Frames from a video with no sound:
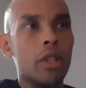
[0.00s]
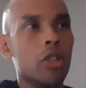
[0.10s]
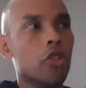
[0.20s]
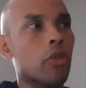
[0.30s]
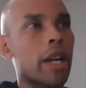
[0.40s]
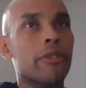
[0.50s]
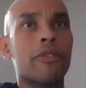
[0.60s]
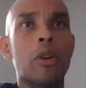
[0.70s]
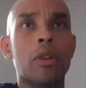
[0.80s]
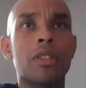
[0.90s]
Try
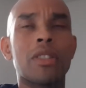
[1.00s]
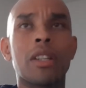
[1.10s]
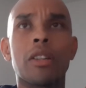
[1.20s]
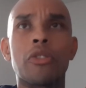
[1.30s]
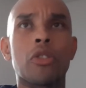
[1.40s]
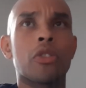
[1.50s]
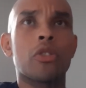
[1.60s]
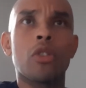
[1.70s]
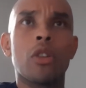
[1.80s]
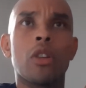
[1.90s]
focusing on just